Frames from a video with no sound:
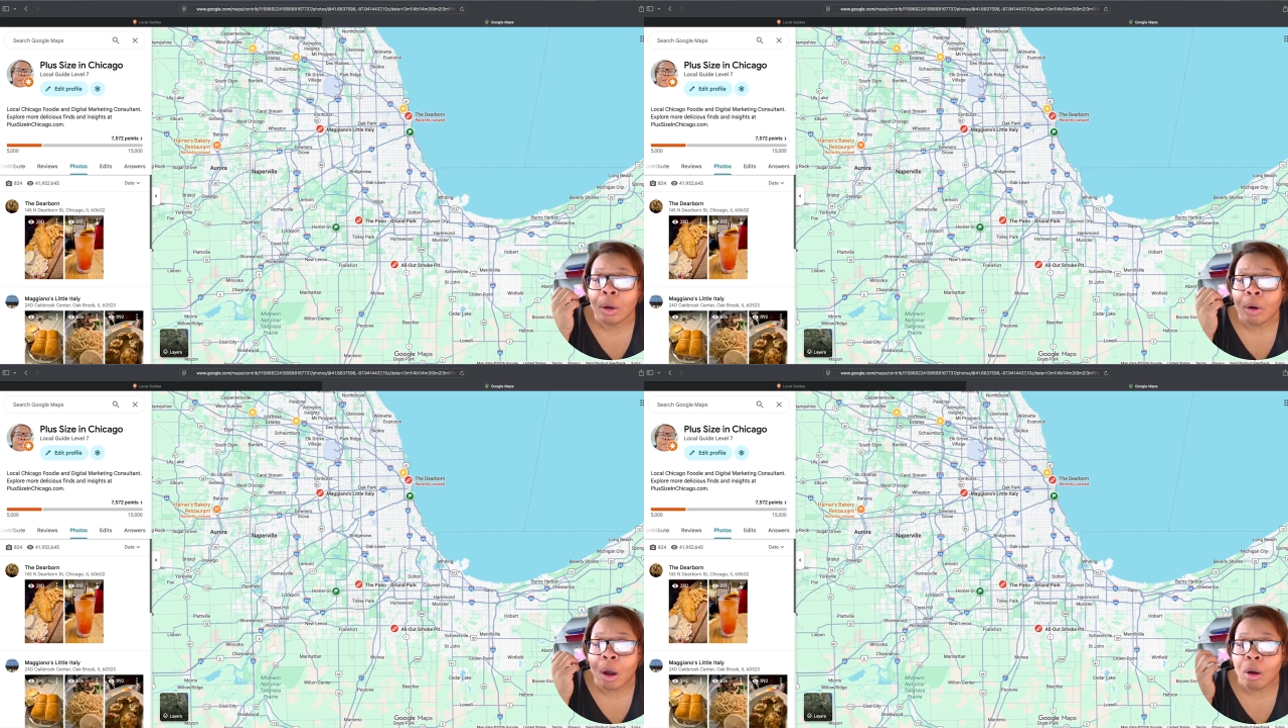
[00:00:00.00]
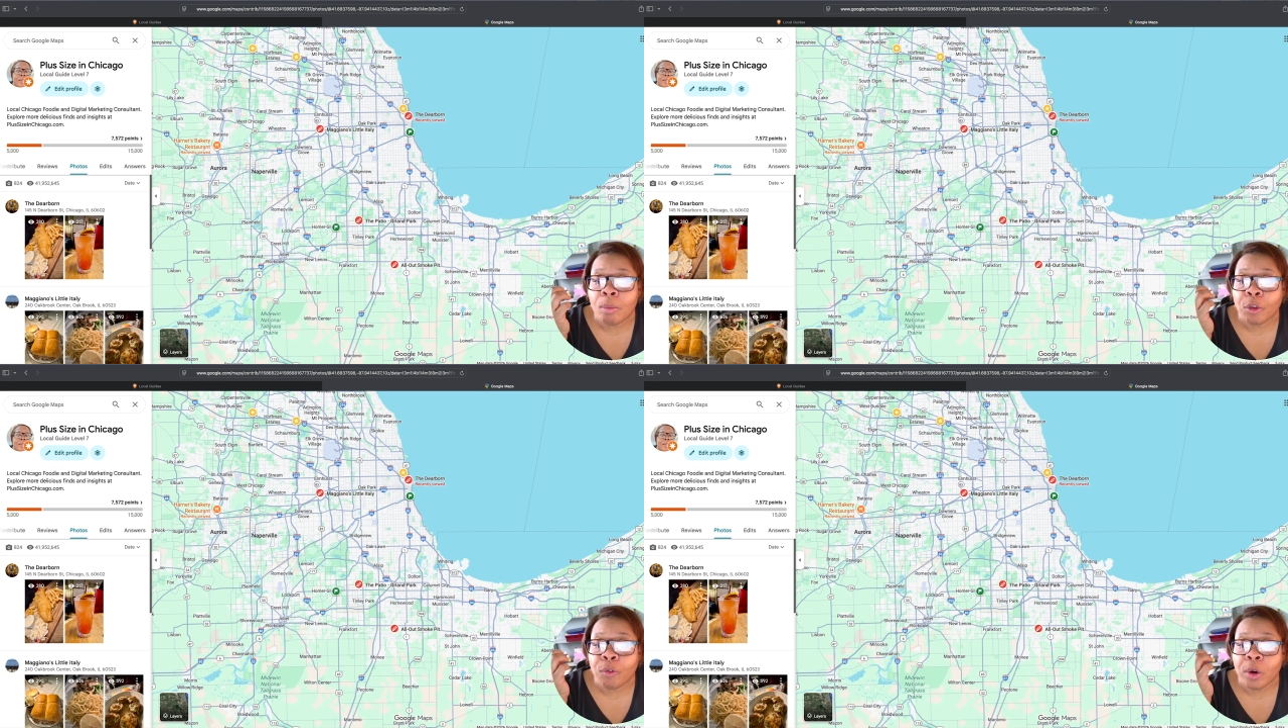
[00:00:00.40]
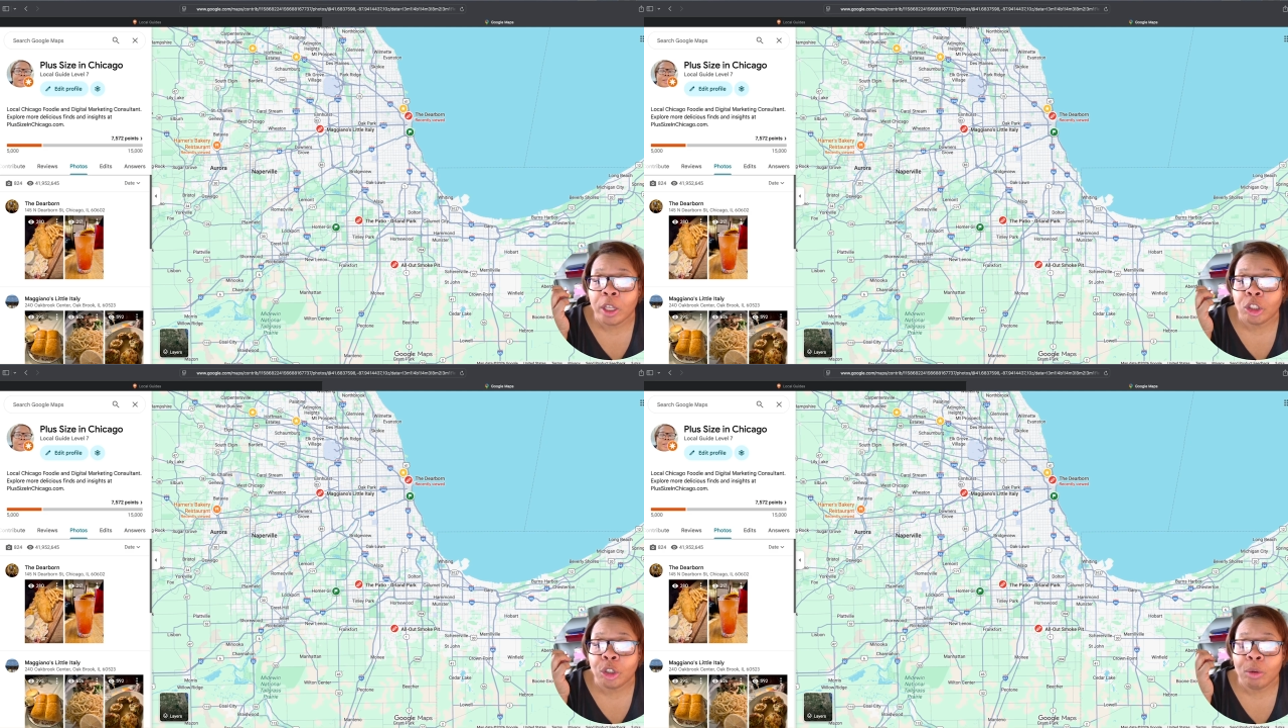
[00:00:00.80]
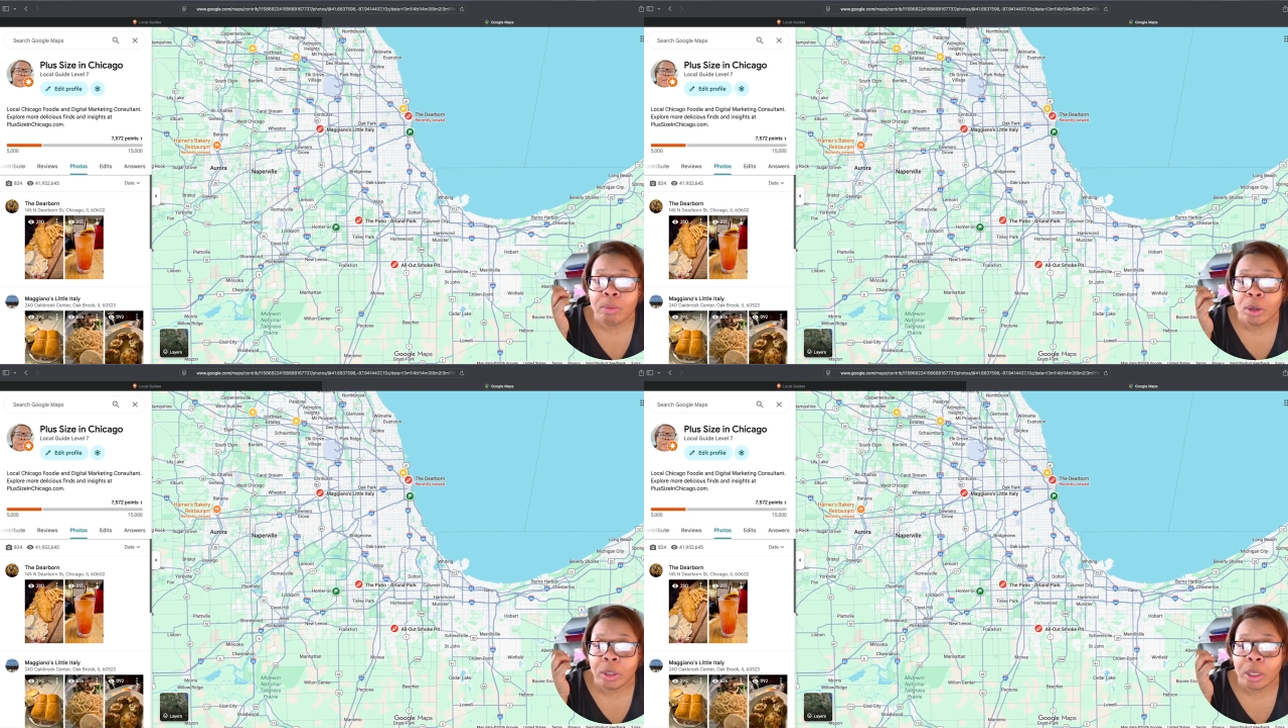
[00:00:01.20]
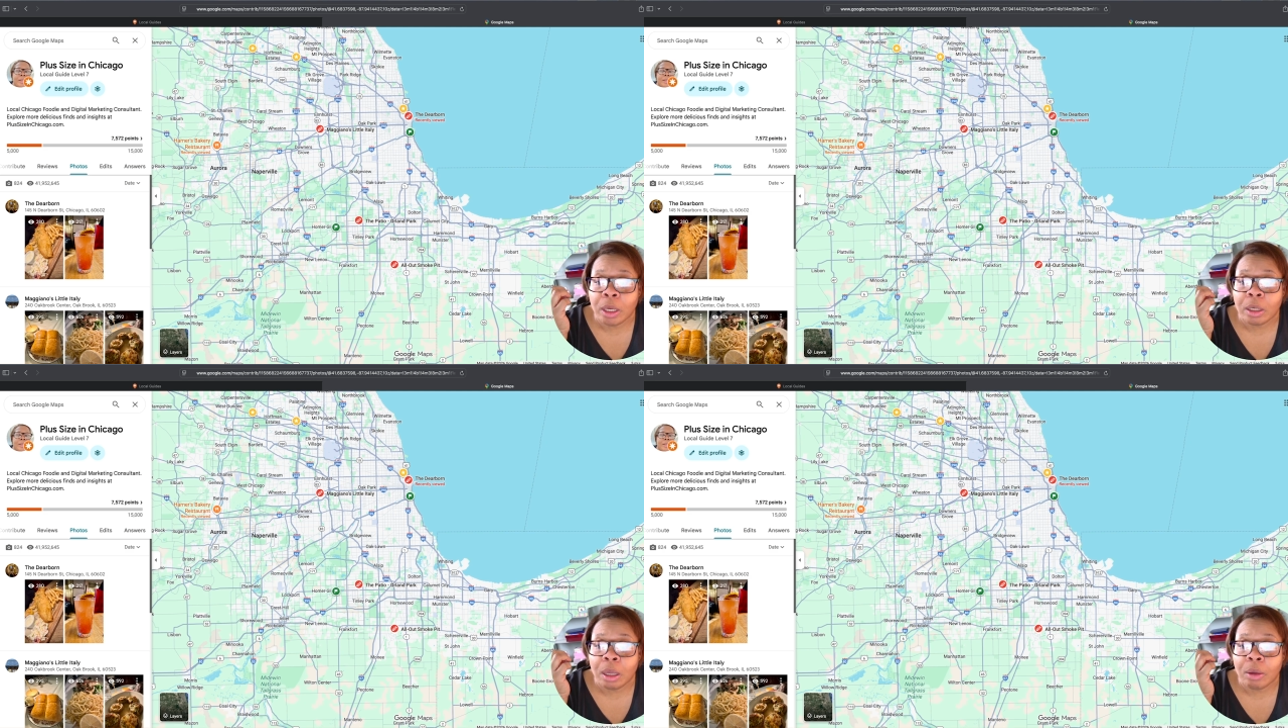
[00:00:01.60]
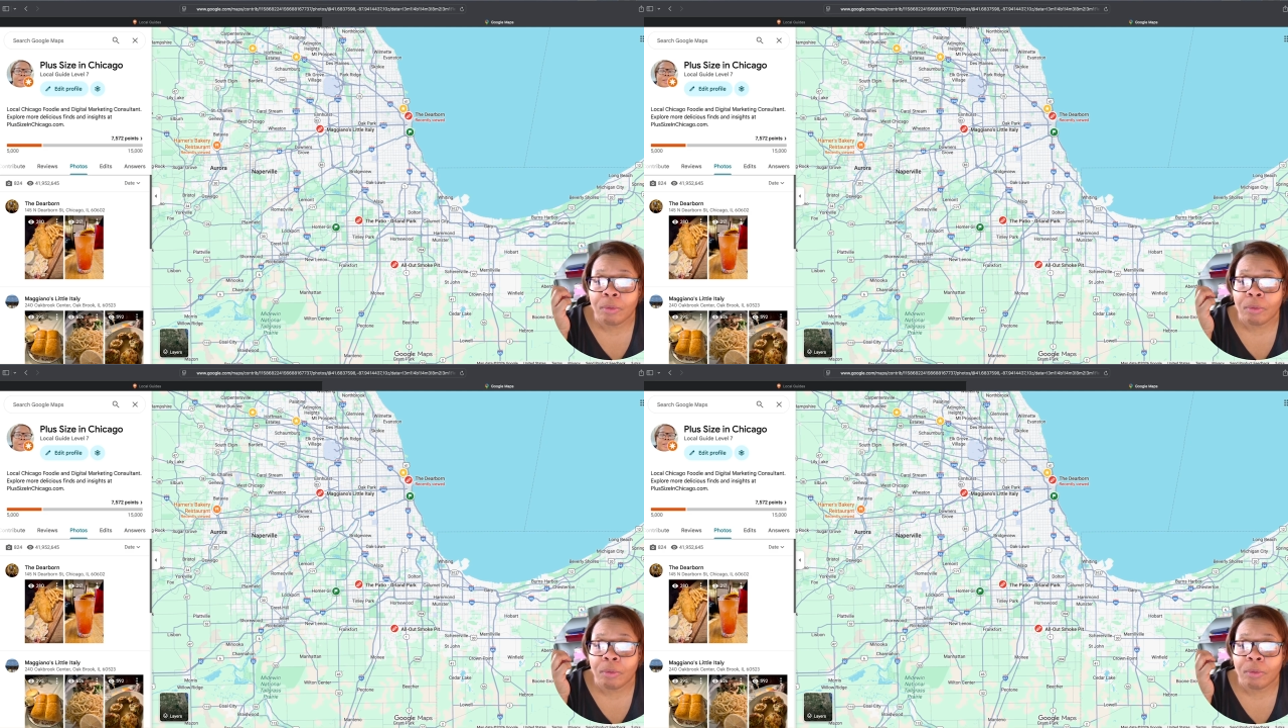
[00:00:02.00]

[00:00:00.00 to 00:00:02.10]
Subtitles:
almost 42 million